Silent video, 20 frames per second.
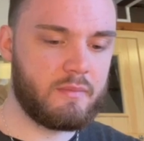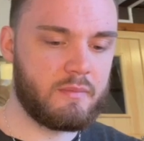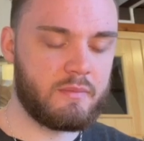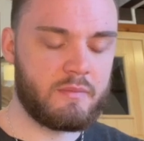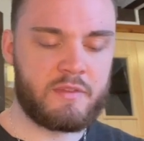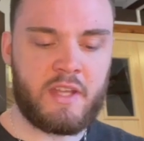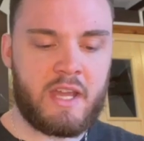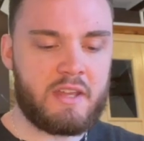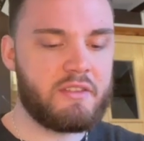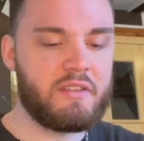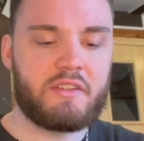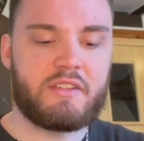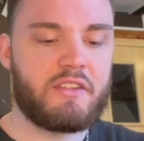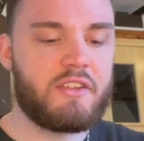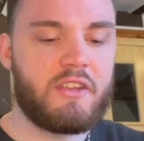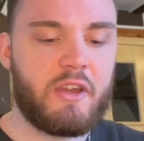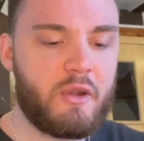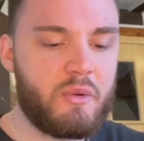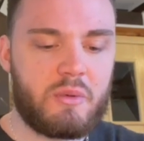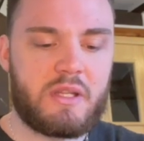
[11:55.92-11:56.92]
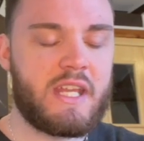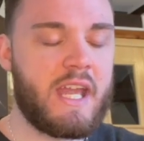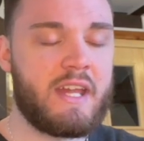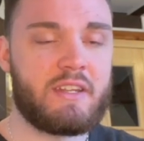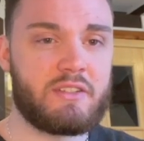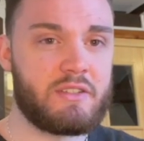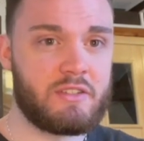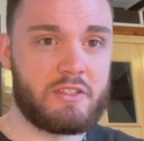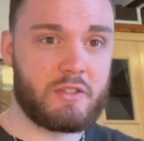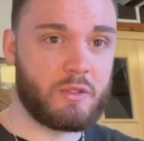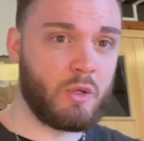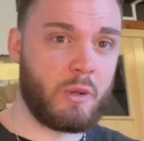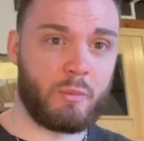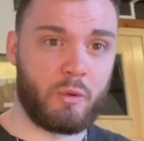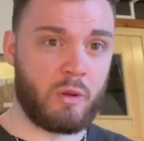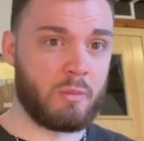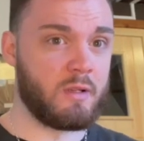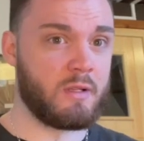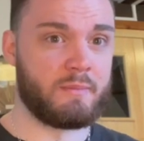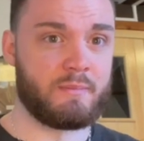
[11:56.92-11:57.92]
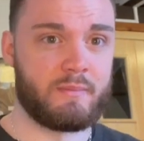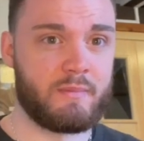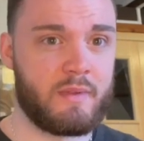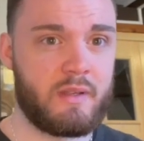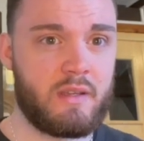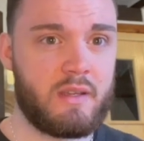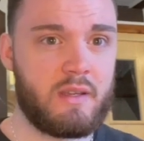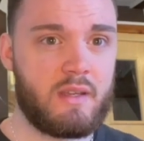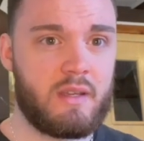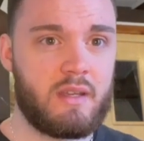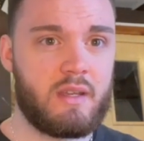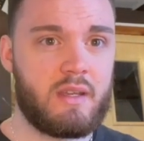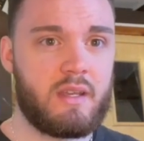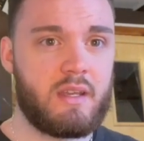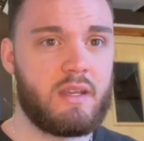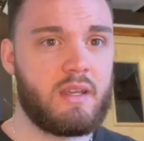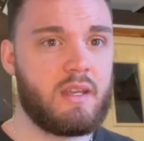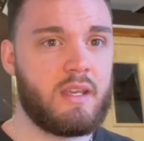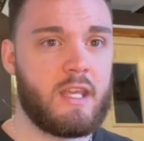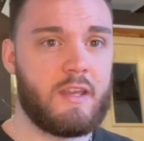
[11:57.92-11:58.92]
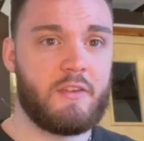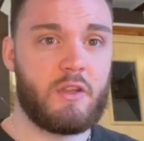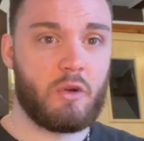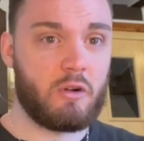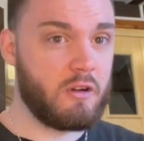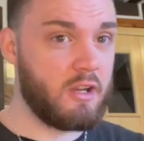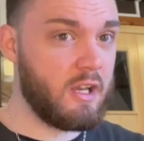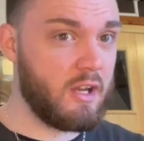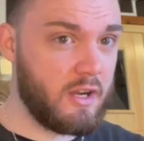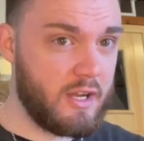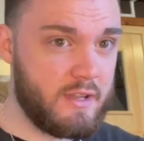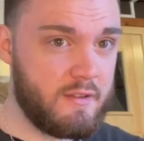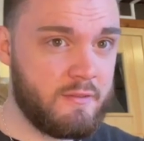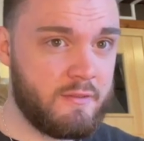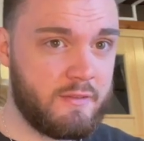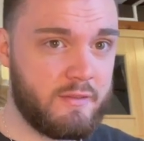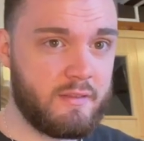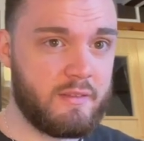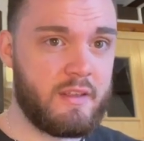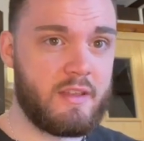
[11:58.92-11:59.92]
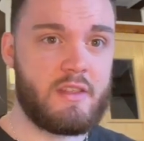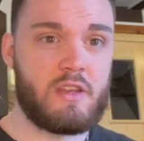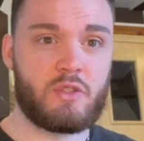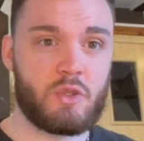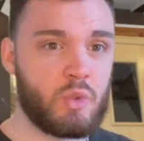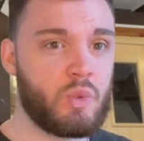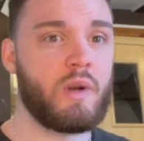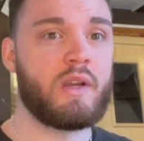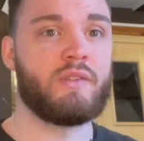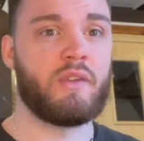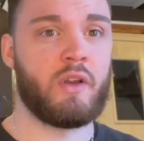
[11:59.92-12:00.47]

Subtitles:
death is the only end to a problem. If you're alive, then there's always